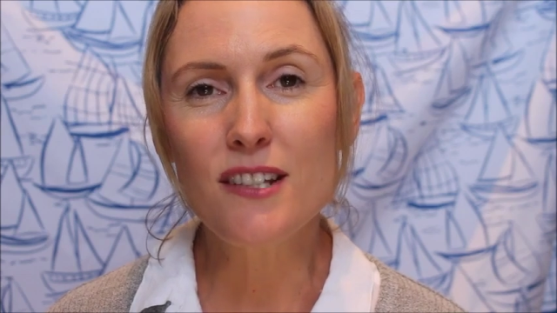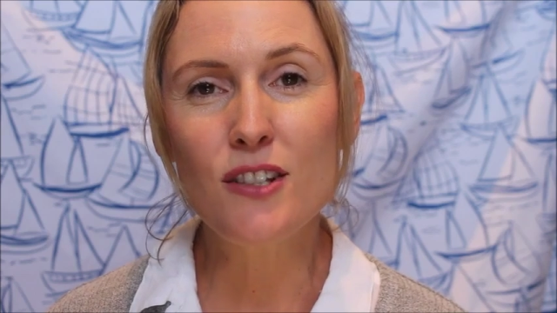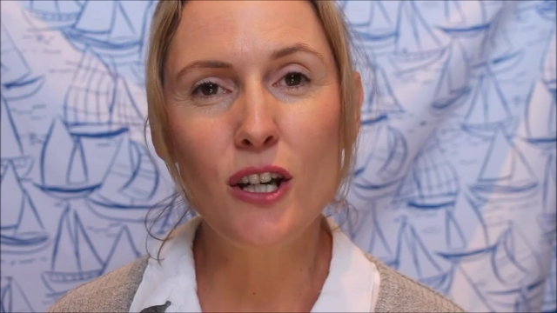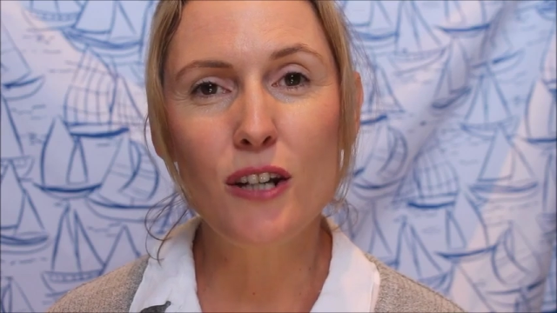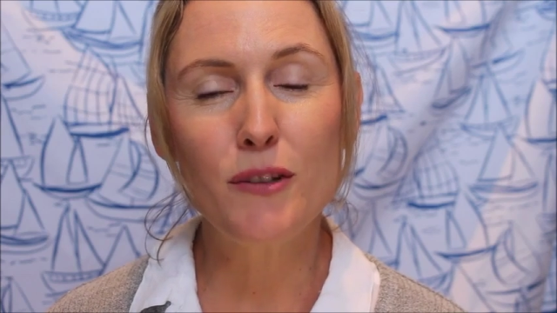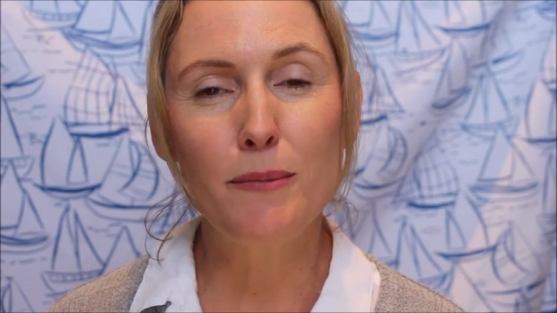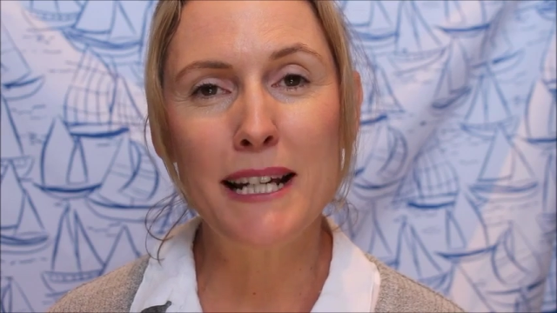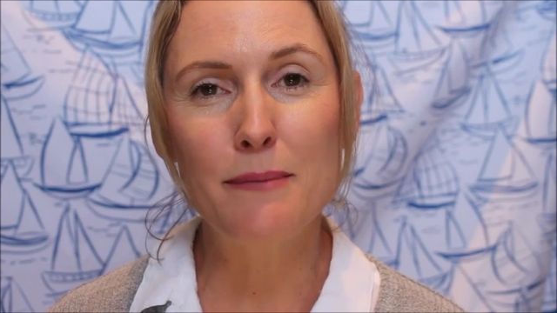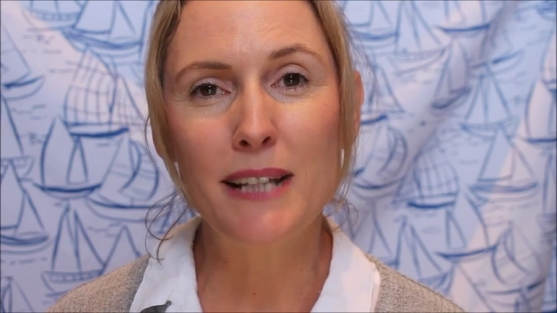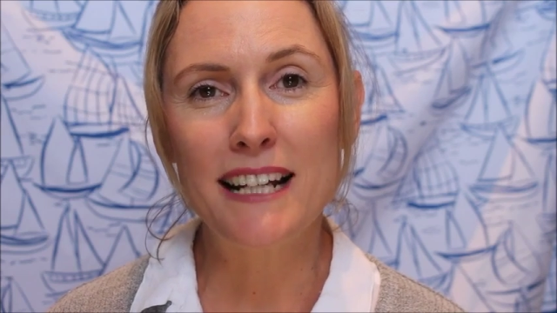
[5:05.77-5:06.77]
So if you're
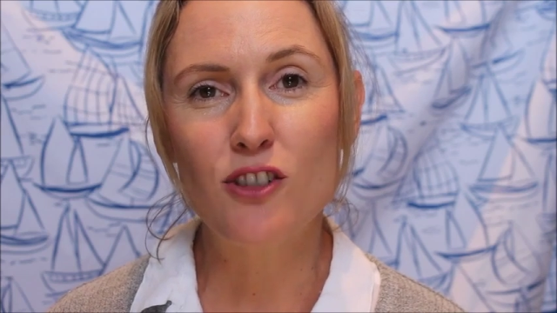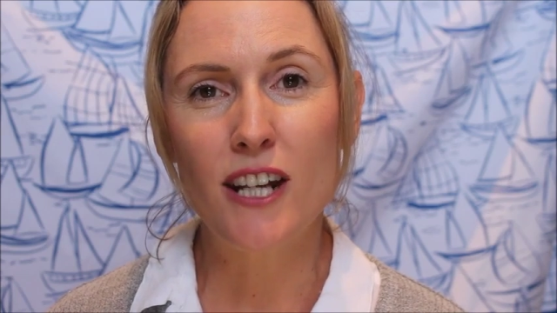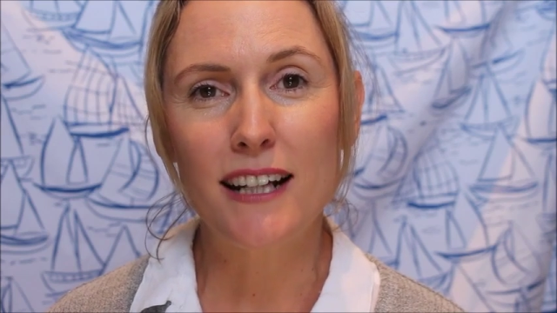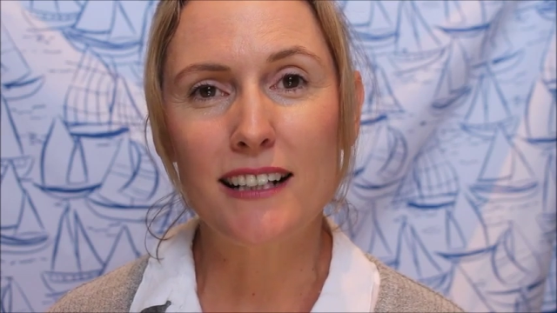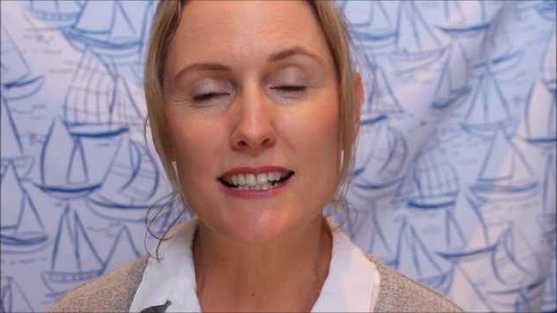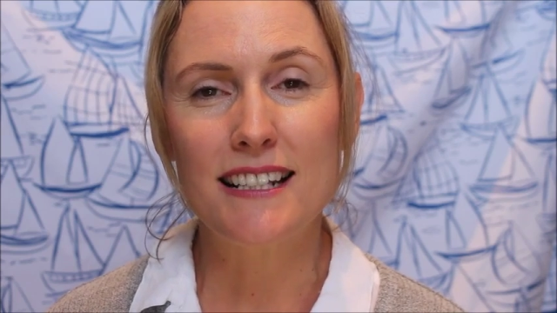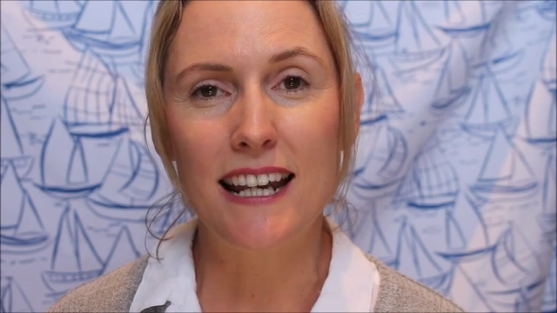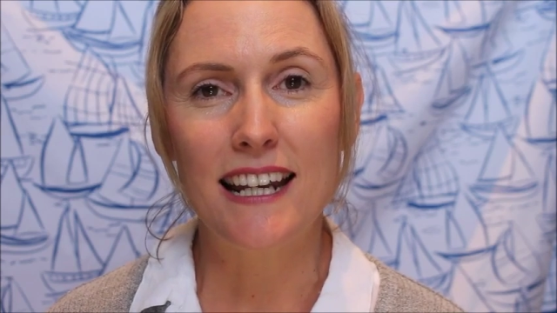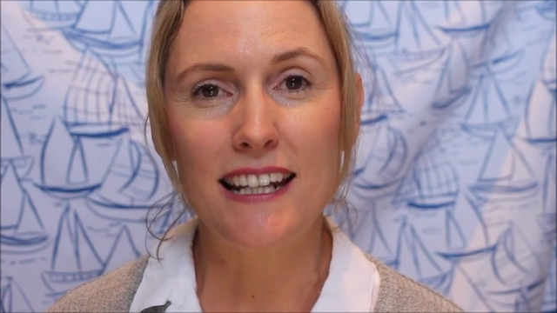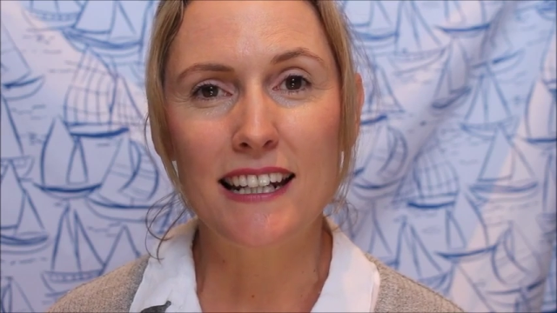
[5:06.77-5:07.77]
playing blackjack, let's
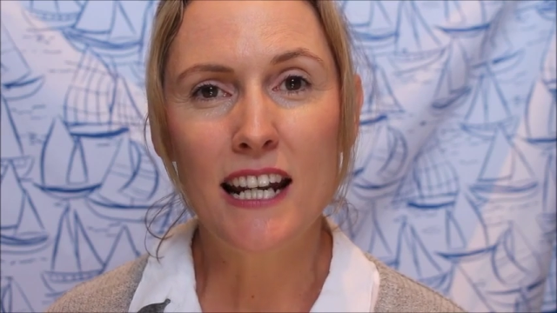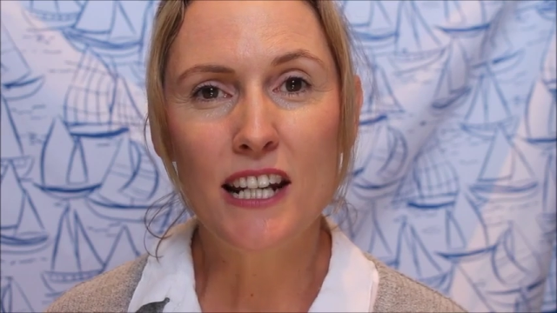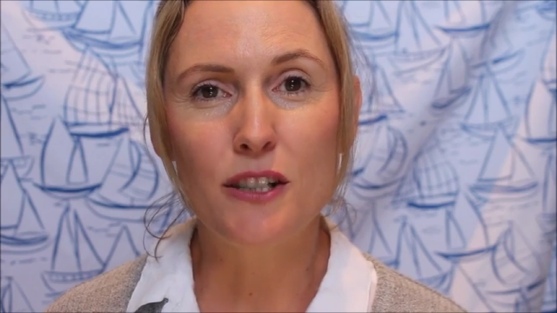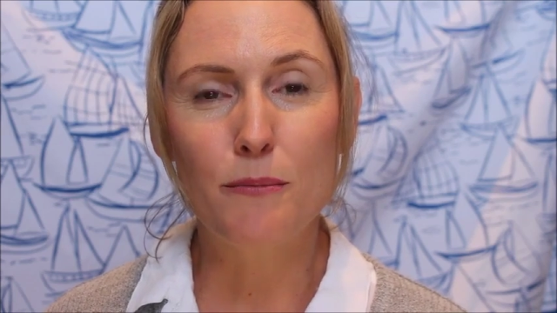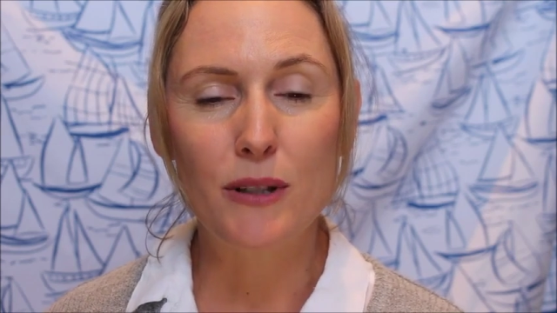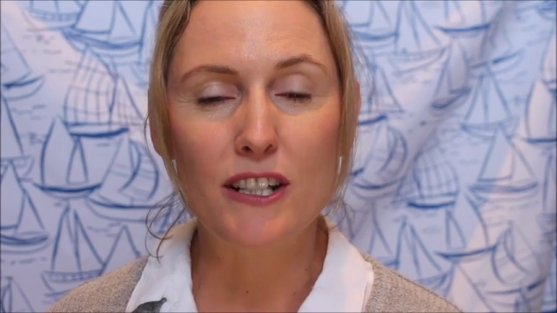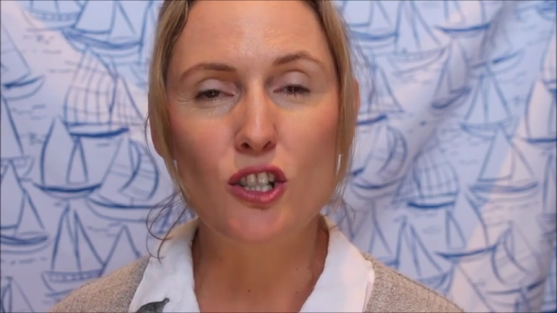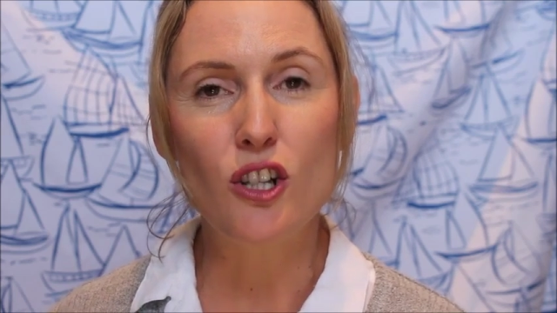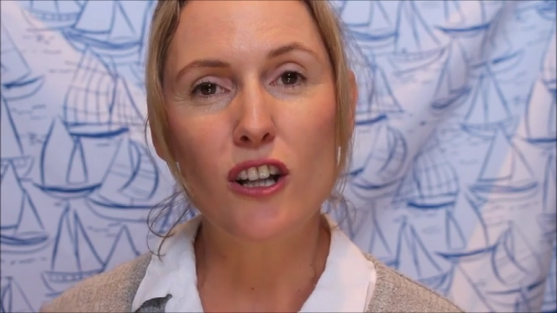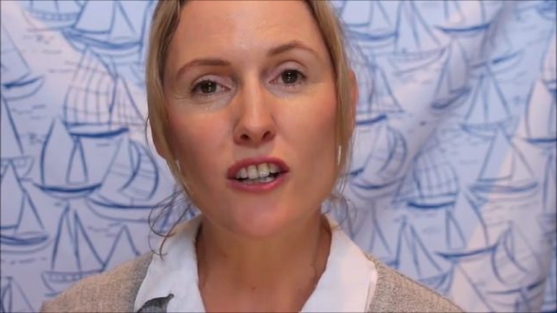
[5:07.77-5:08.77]
say you put a
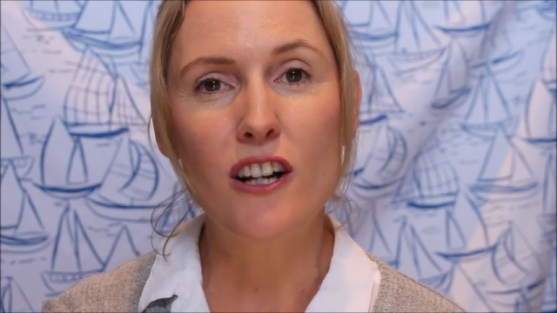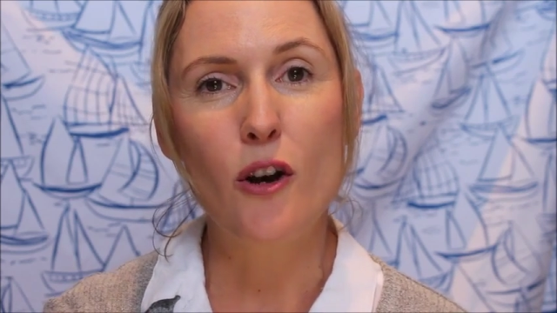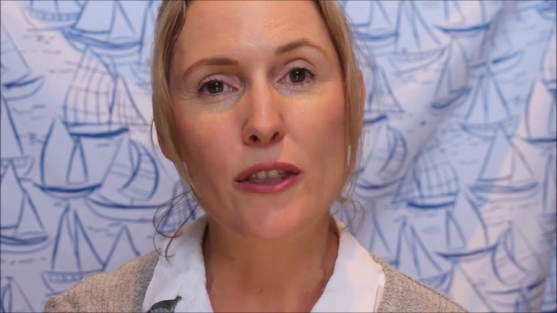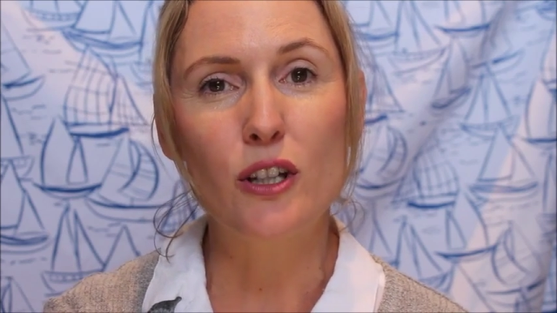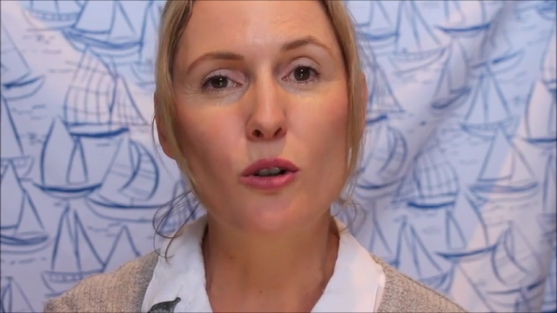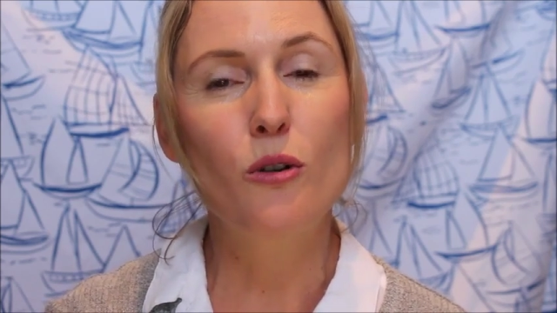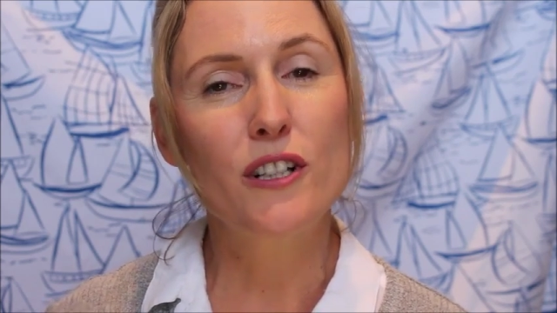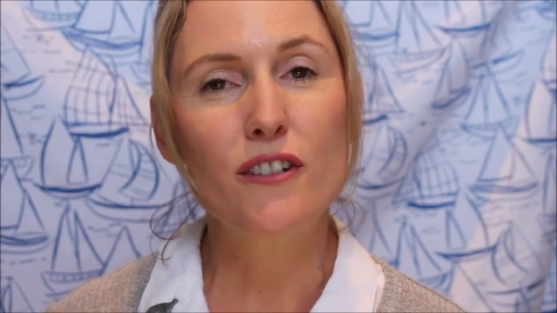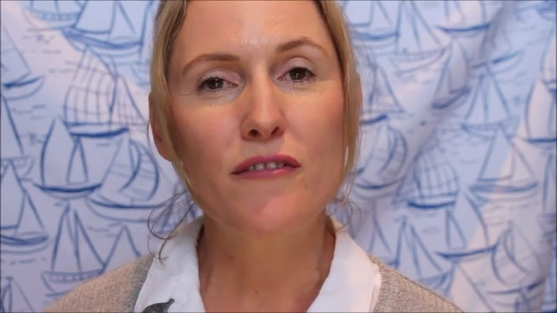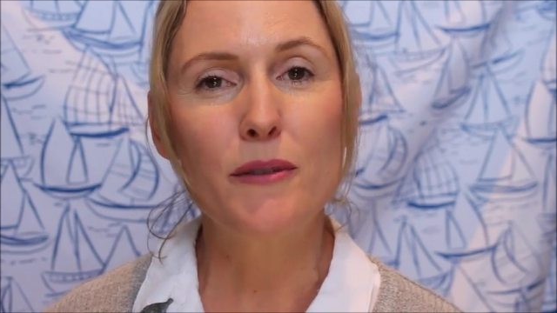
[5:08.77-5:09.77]
dollar on the
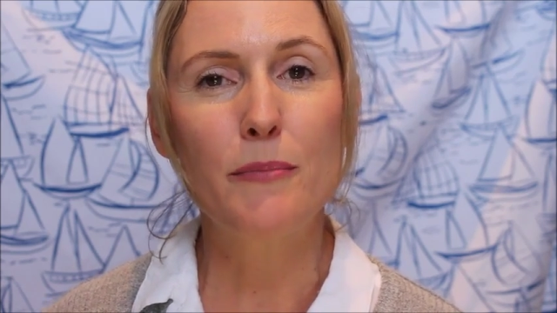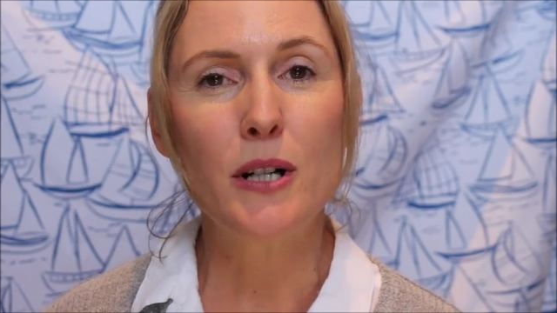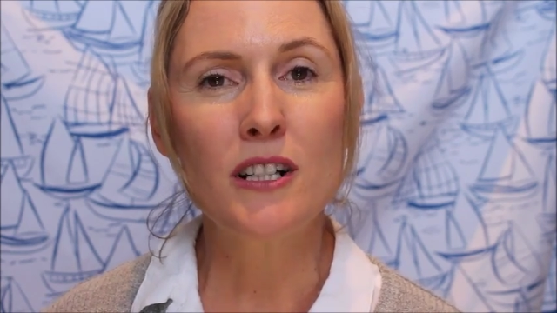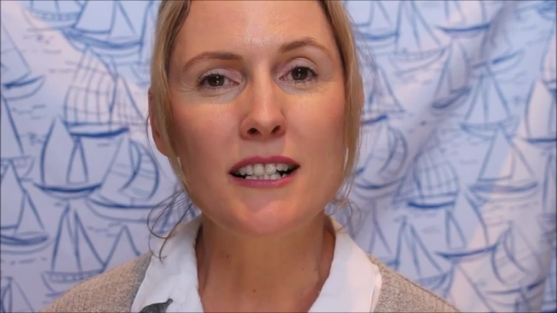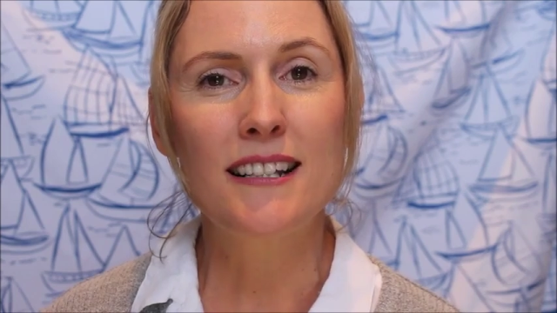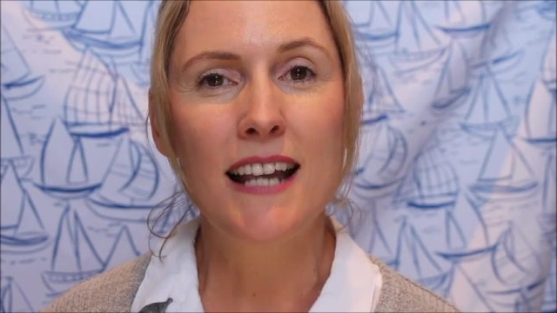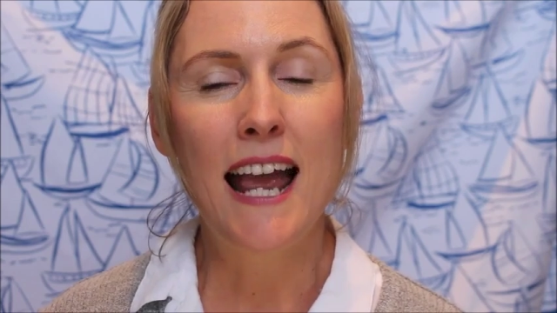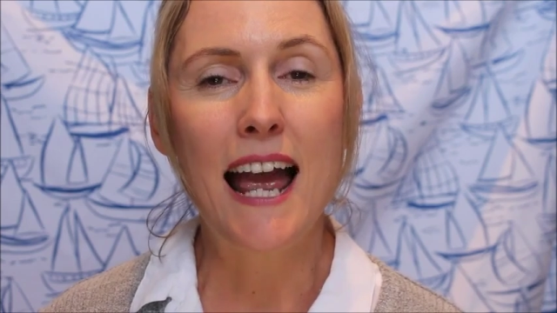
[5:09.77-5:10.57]
corner of the box,